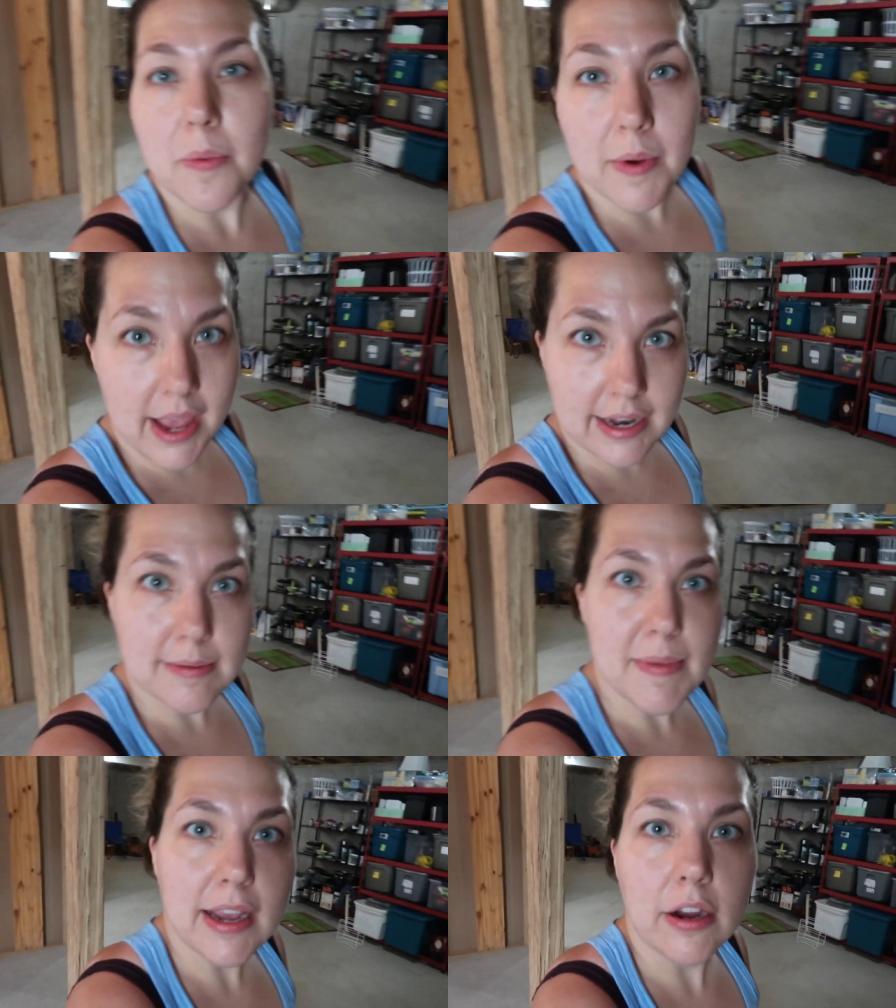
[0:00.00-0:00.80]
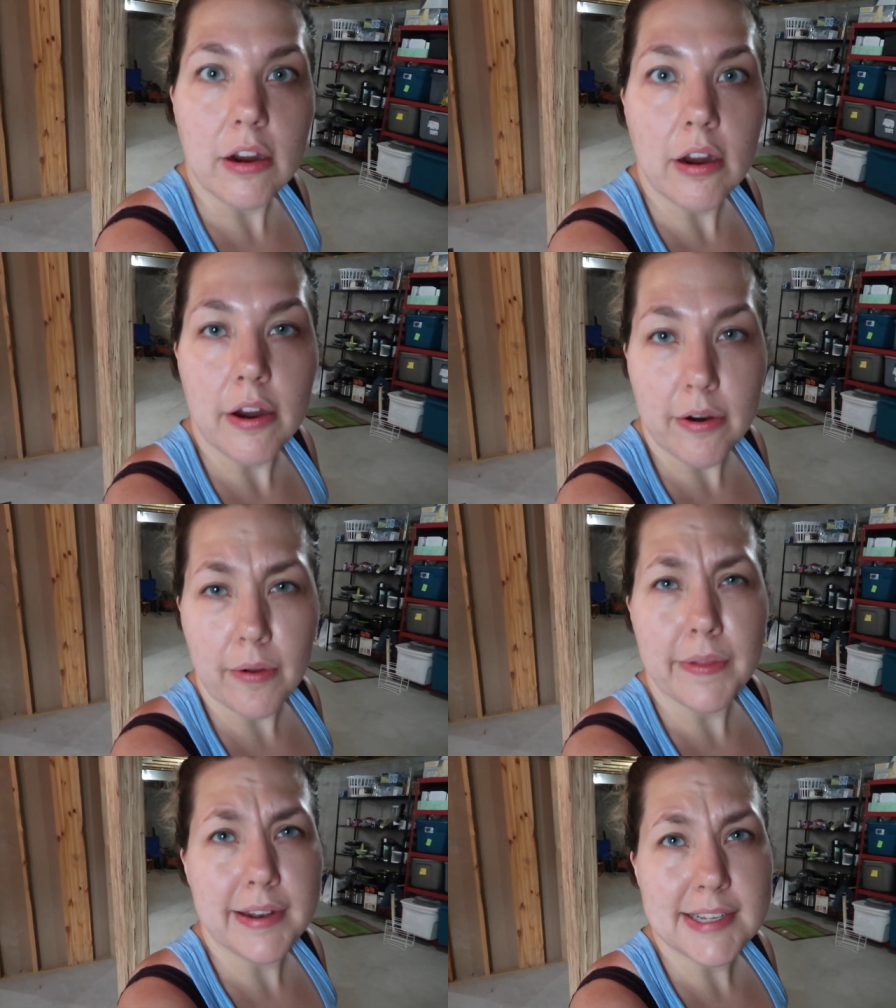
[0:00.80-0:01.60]
we had to make her her
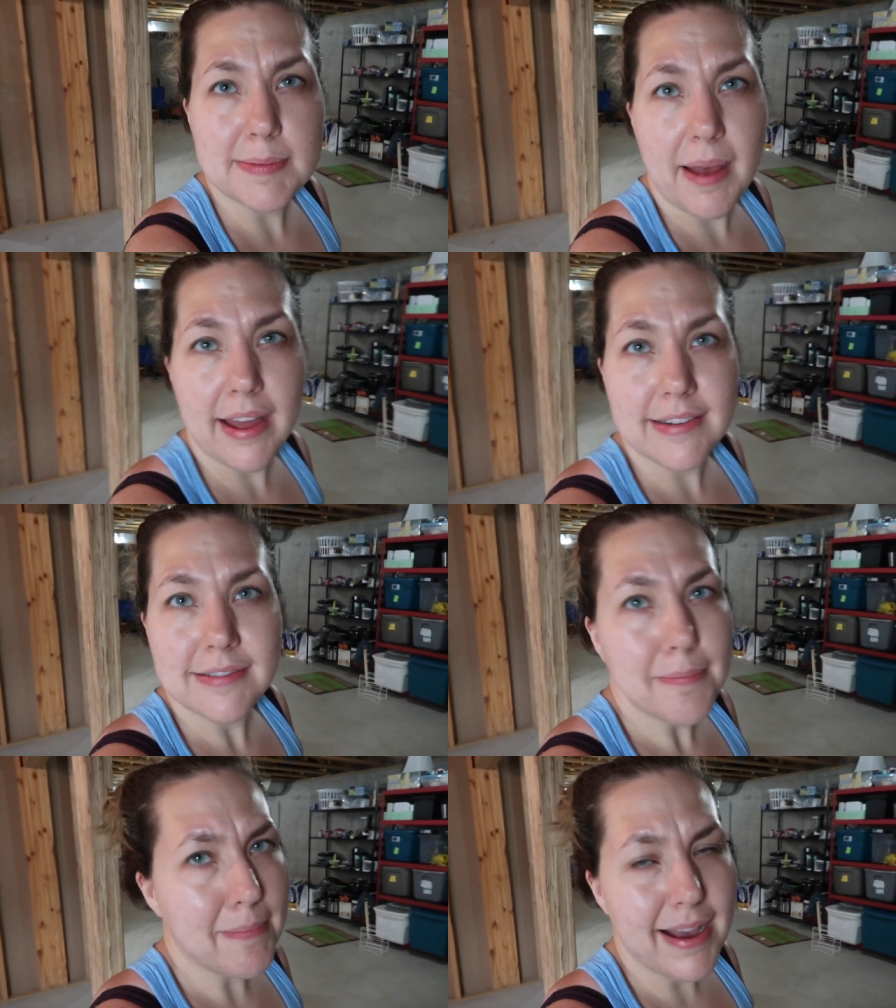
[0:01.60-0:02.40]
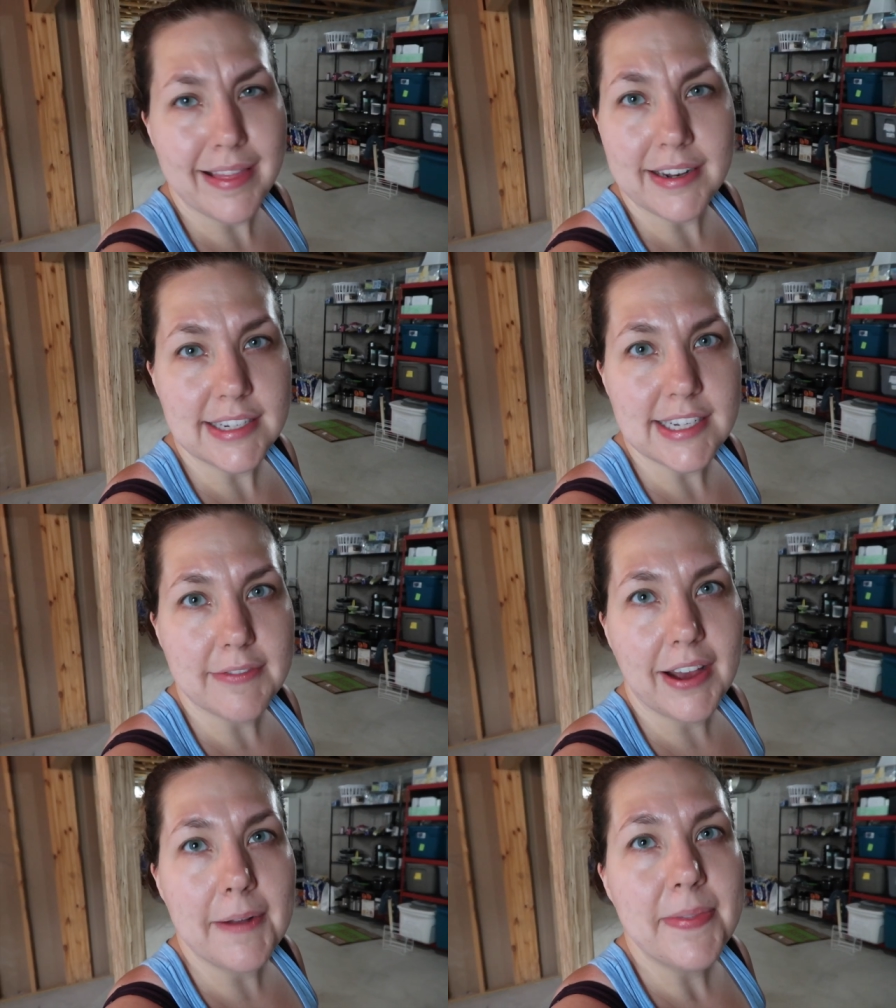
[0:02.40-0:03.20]
own little spot, my little
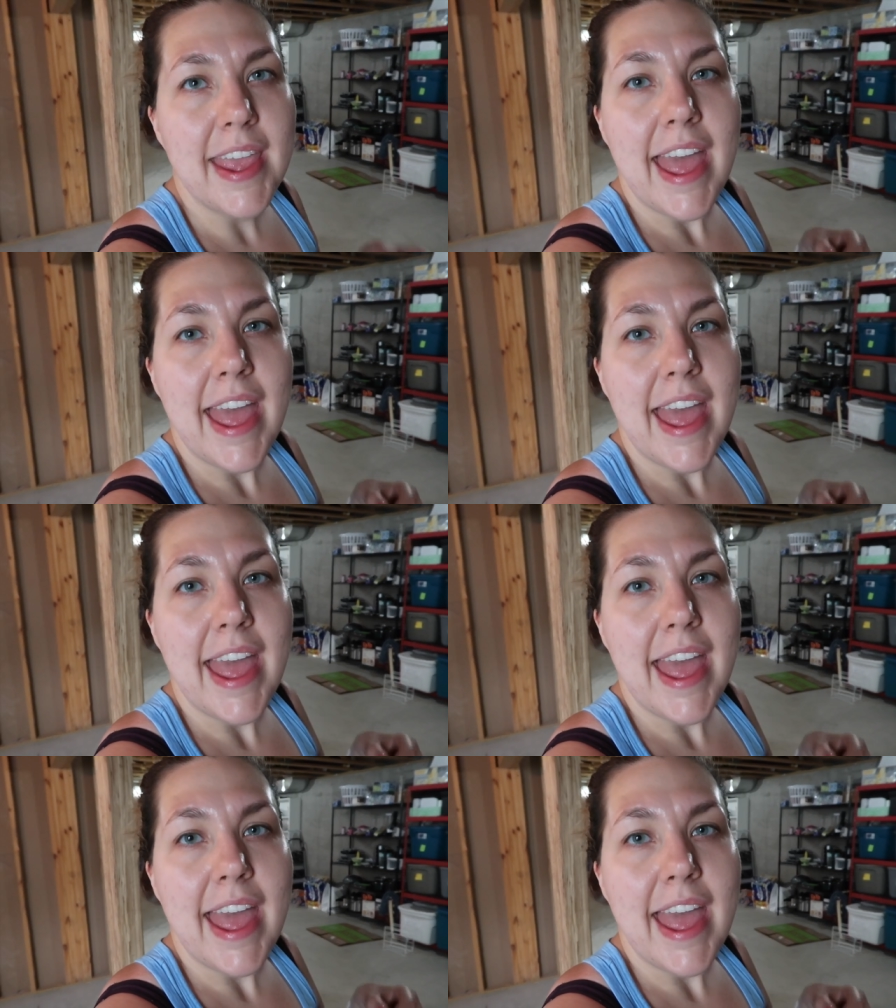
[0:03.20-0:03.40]
diva.